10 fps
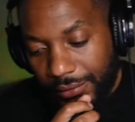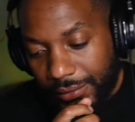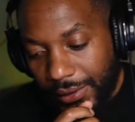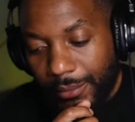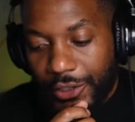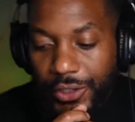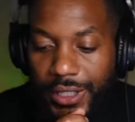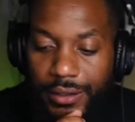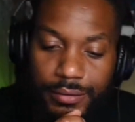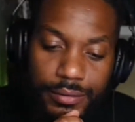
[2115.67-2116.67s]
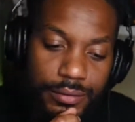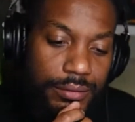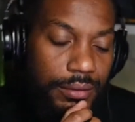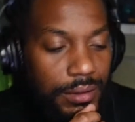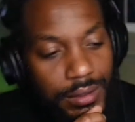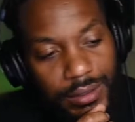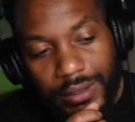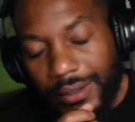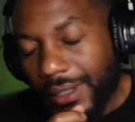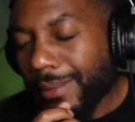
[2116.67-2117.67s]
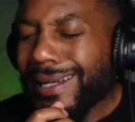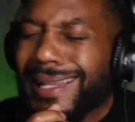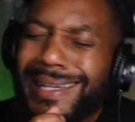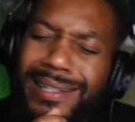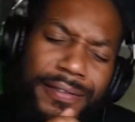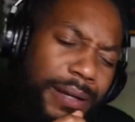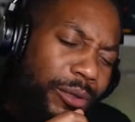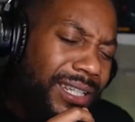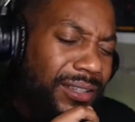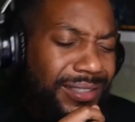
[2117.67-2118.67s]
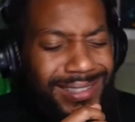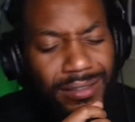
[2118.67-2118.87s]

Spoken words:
I'm not sure yet. I'm kind of liking the vibe right now still.